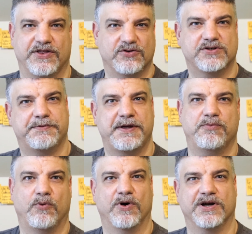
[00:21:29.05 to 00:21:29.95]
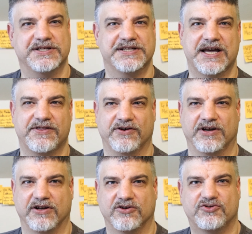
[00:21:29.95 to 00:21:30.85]
those people working together in
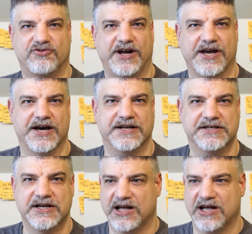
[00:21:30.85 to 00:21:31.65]
a little triad,